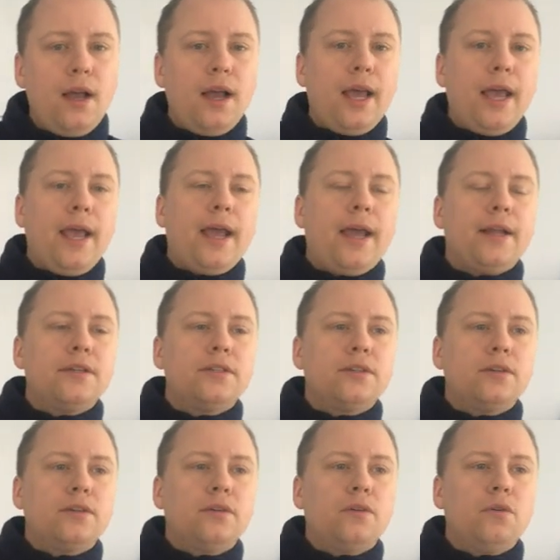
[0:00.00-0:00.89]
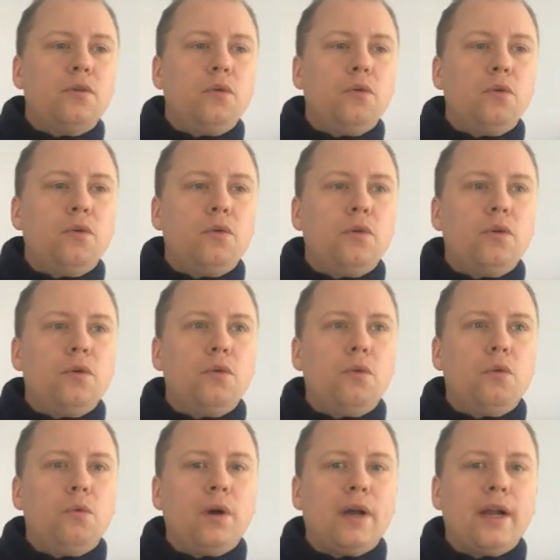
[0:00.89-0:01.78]
And
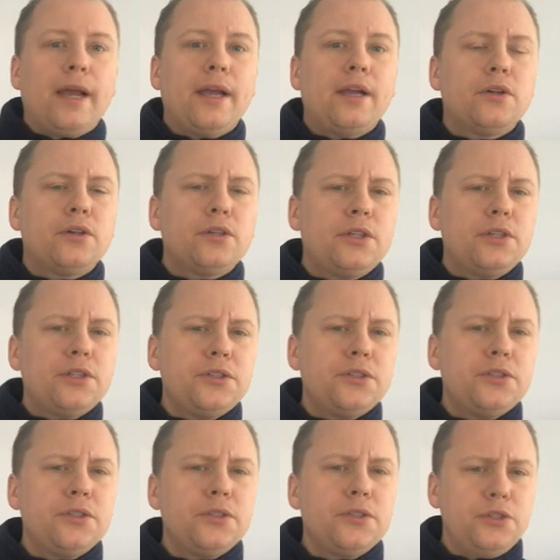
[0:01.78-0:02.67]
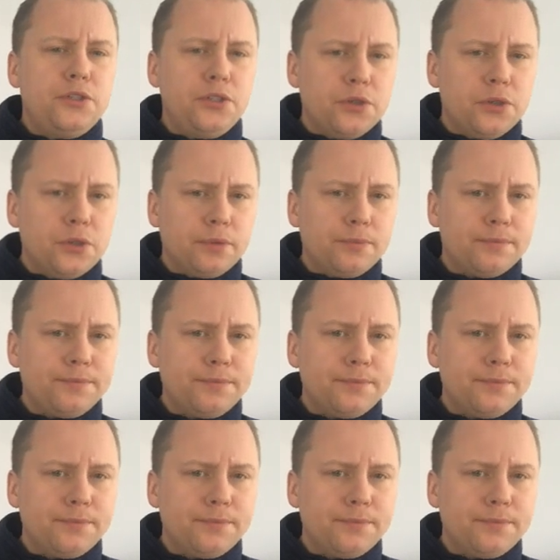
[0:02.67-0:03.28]
what I encourage you to do